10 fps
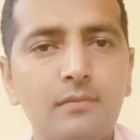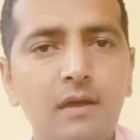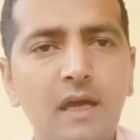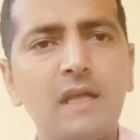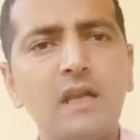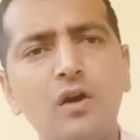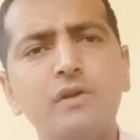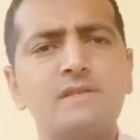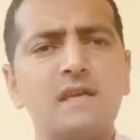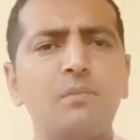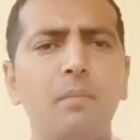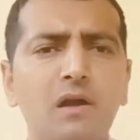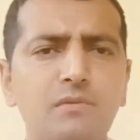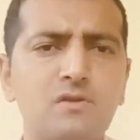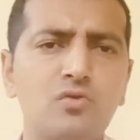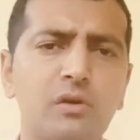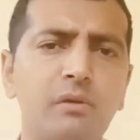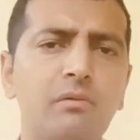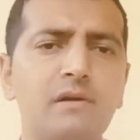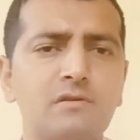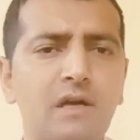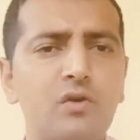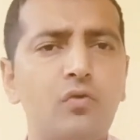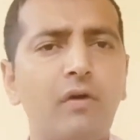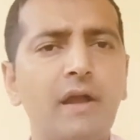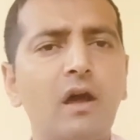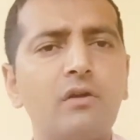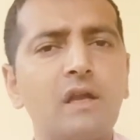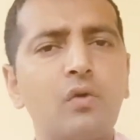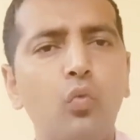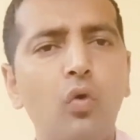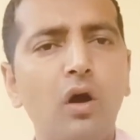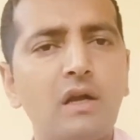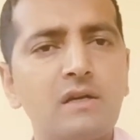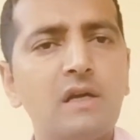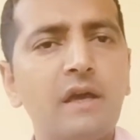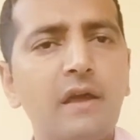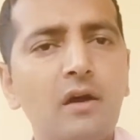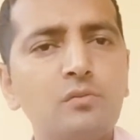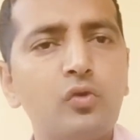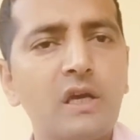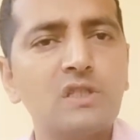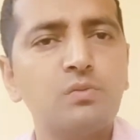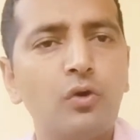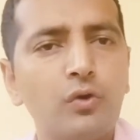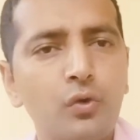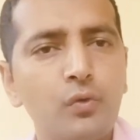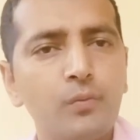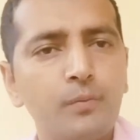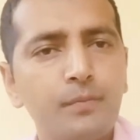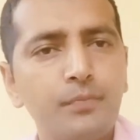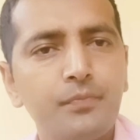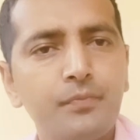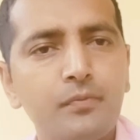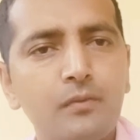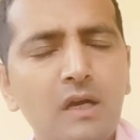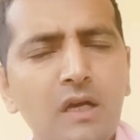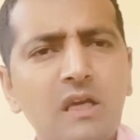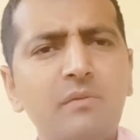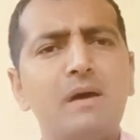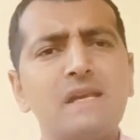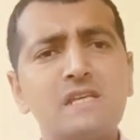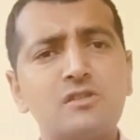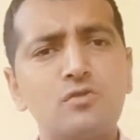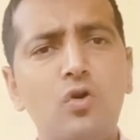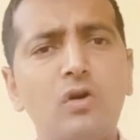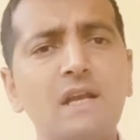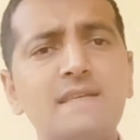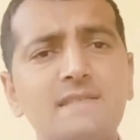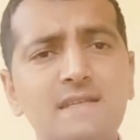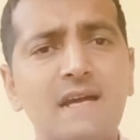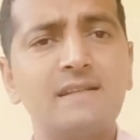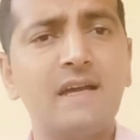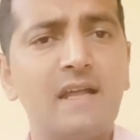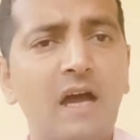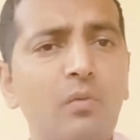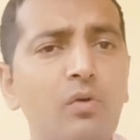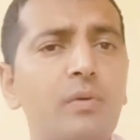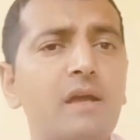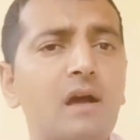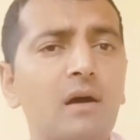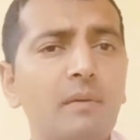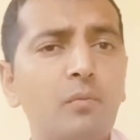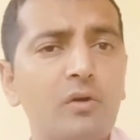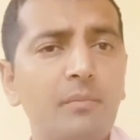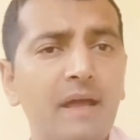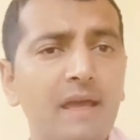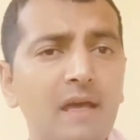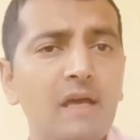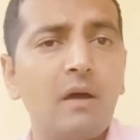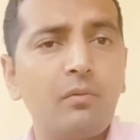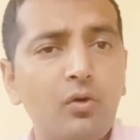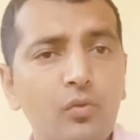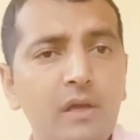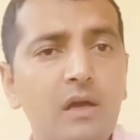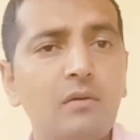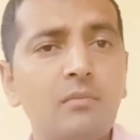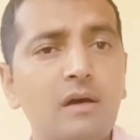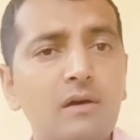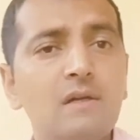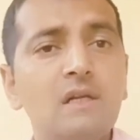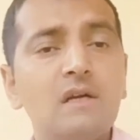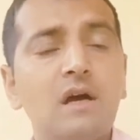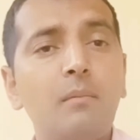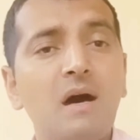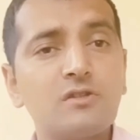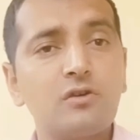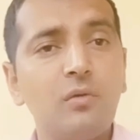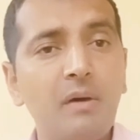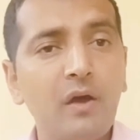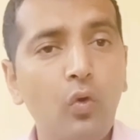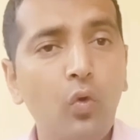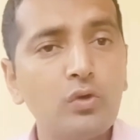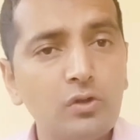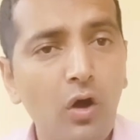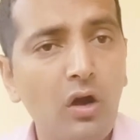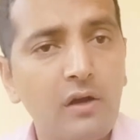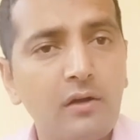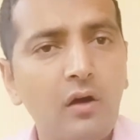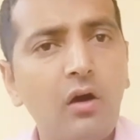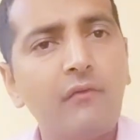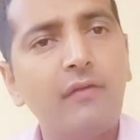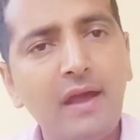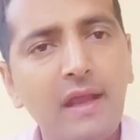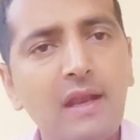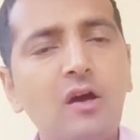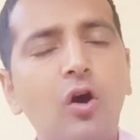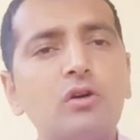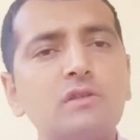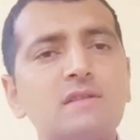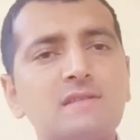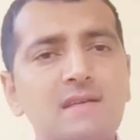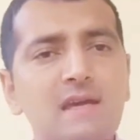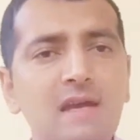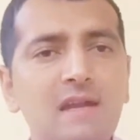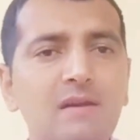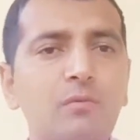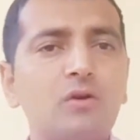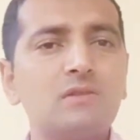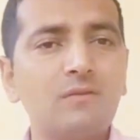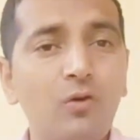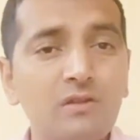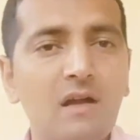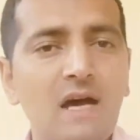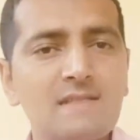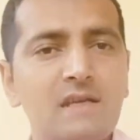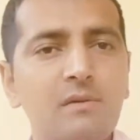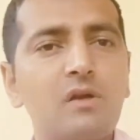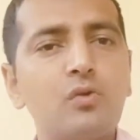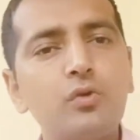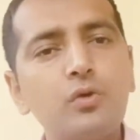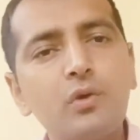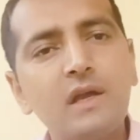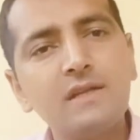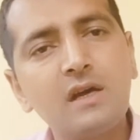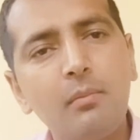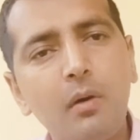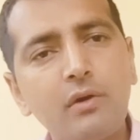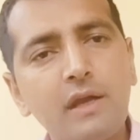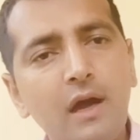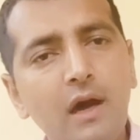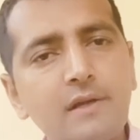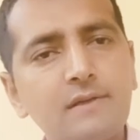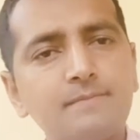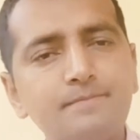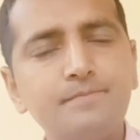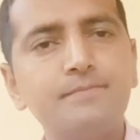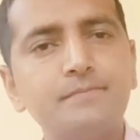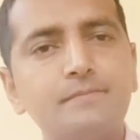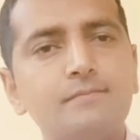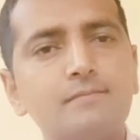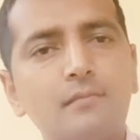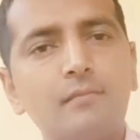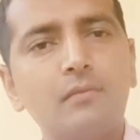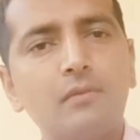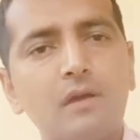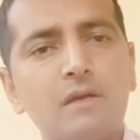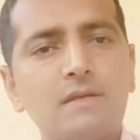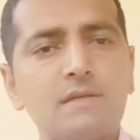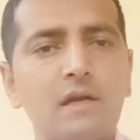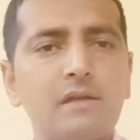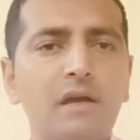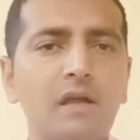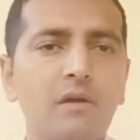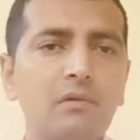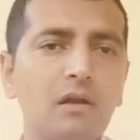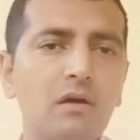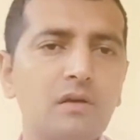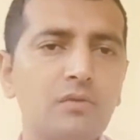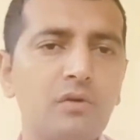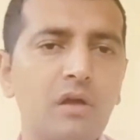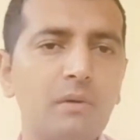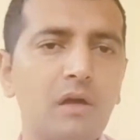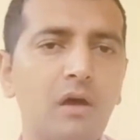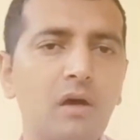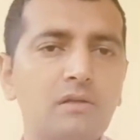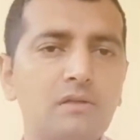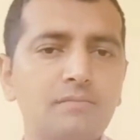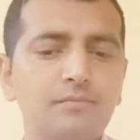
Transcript: And now in the second part of the story, we will try to find out that what here Mukesh want to do. He very strongly said that I want to become a motor mechanic, I want to become a master of my own thought. And when author said and author asked him, do you know anything about a car? He said that I will learn to drive a car.